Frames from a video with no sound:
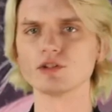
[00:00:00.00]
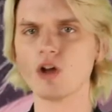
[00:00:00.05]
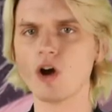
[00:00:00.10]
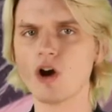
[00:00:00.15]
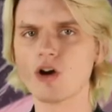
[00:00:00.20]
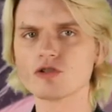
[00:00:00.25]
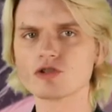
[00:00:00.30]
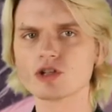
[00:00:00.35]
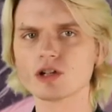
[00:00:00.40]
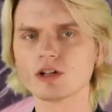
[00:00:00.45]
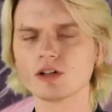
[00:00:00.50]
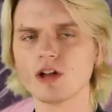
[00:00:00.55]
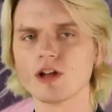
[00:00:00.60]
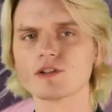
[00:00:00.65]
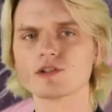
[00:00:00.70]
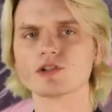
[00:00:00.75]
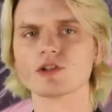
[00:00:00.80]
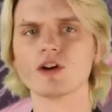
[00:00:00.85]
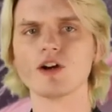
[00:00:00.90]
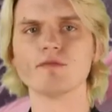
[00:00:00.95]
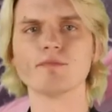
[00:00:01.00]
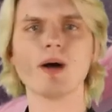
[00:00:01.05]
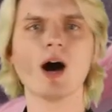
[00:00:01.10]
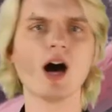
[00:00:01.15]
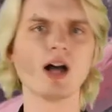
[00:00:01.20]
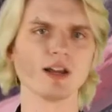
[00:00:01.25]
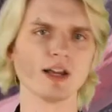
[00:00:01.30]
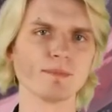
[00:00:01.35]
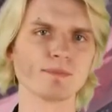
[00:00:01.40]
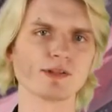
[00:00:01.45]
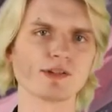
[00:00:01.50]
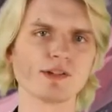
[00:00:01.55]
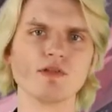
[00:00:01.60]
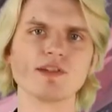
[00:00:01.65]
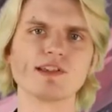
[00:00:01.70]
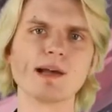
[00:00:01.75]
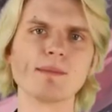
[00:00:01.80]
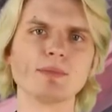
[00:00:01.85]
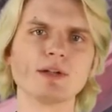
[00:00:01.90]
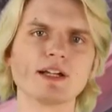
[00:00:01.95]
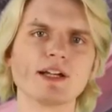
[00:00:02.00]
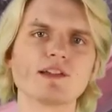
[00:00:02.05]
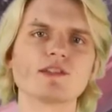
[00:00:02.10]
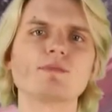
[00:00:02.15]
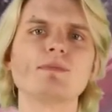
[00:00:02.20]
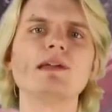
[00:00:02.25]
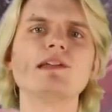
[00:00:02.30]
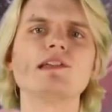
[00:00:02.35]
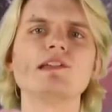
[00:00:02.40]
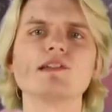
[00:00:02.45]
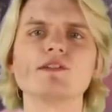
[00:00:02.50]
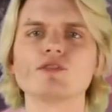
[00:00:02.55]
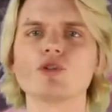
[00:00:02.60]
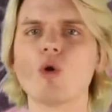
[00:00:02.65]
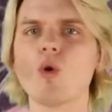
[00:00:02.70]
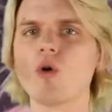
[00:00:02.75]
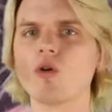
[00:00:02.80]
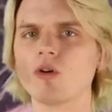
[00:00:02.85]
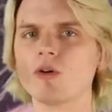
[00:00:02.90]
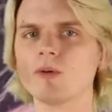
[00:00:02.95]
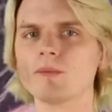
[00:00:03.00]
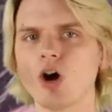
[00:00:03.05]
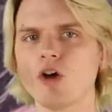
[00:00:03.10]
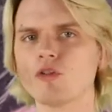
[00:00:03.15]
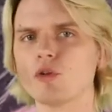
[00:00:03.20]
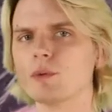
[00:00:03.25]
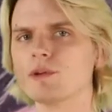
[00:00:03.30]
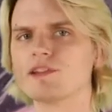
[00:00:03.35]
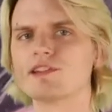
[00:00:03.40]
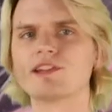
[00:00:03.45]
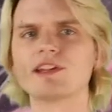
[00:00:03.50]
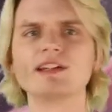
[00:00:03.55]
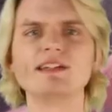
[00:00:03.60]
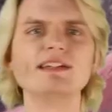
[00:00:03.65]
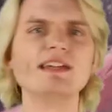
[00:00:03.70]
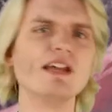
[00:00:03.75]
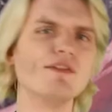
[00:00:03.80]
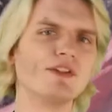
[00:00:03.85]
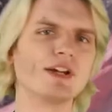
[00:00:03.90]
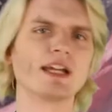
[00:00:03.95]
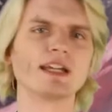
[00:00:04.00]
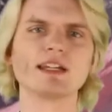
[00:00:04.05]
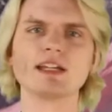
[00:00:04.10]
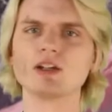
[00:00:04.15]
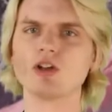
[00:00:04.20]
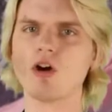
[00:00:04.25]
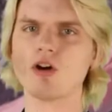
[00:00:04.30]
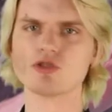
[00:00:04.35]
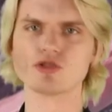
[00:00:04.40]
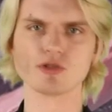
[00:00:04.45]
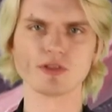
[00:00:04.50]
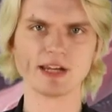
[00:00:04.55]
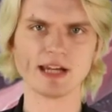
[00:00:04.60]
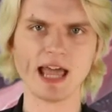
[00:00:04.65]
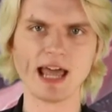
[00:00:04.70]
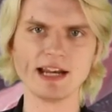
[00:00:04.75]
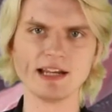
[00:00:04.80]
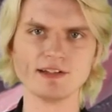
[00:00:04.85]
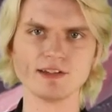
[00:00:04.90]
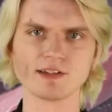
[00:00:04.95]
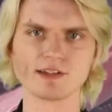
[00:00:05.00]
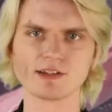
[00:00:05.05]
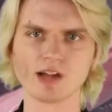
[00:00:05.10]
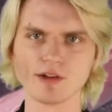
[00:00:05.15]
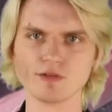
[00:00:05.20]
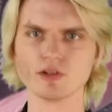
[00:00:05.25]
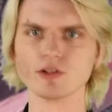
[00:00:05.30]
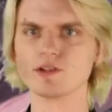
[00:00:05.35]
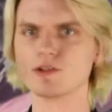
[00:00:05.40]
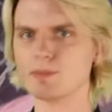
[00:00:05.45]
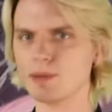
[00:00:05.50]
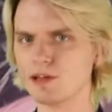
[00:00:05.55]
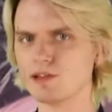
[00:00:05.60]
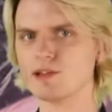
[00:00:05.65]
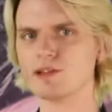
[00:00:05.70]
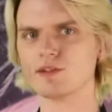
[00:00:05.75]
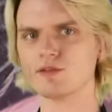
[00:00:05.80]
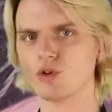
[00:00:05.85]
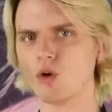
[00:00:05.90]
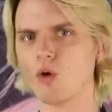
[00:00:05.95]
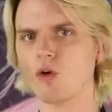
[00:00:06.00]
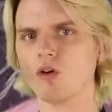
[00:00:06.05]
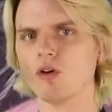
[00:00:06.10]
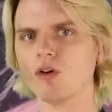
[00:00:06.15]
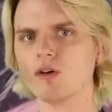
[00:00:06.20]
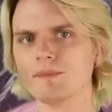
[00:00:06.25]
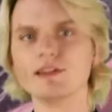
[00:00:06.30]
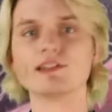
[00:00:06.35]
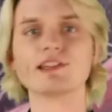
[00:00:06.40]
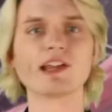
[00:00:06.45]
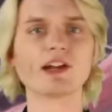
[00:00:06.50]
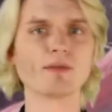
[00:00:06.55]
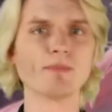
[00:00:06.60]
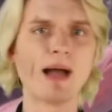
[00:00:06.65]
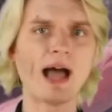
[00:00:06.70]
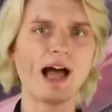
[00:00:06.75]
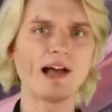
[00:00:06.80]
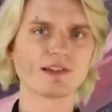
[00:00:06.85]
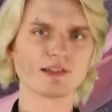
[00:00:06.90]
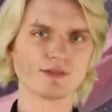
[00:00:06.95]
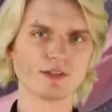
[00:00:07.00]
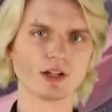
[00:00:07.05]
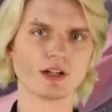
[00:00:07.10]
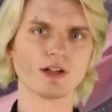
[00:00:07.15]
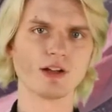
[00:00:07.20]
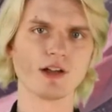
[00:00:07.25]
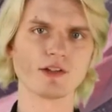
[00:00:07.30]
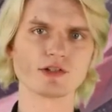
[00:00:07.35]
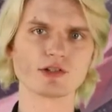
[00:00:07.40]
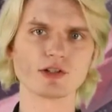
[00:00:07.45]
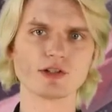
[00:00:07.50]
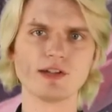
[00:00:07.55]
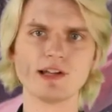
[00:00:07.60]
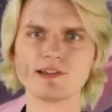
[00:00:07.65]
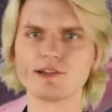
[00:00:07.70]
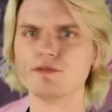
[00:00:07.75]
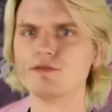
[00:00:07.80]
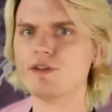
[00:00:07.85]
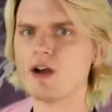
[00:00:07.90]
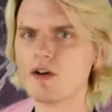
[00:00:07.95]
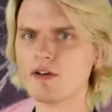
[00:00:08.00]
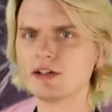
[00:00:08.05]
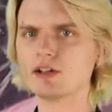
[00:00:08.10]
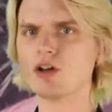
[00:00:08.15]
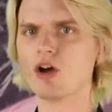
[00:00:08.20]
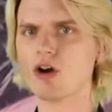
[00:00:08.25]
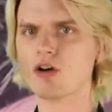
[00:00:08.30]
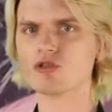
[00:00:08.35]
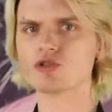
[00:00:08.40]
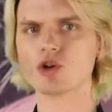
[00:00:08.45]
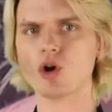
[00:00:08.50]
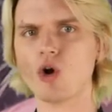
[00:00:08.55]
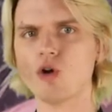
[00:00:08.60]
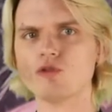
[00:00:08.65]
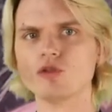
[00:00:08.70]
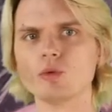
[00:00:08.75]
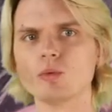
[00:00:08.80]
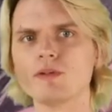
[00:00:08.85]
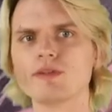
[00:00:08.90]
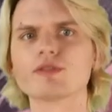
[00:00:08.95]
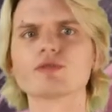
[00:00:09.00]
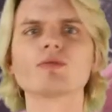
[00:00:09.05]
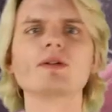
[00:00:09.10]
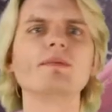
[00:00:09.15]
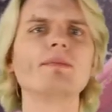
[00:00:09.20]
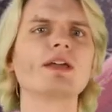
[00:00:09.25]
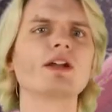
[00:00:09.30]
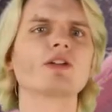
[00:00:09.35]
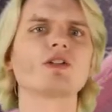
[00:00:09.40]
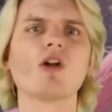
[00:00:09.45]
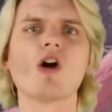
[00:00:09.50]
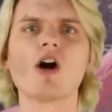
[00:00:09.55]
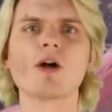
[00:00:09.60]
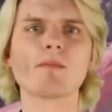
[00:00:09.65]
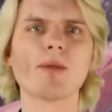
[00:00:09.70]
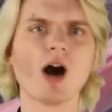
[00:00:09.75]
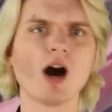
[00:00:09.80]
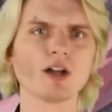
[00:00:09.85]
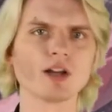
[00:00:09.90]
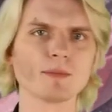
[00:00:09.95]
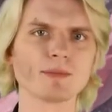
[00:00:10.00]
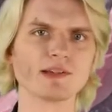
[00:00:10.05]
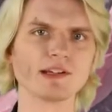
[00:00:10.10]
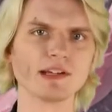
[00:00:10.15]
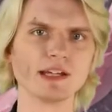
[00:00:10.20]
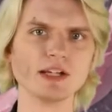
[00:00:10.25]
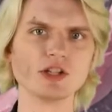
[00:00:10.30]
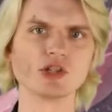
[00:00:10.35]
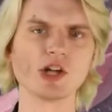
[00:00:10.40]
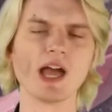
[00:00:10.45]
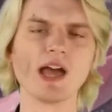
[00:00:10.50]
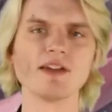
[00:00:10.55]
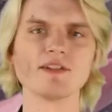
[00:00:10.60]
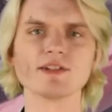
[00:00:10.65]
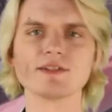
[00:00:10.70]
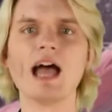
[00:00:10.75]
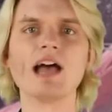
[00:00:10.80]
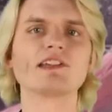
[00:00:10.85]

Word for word: a large cluster of polyps resembling a species of coral, although it's significantly larger than any discovered species of coral. The center mass of the cluster is a very large oval with 3 meter long polyps at each end.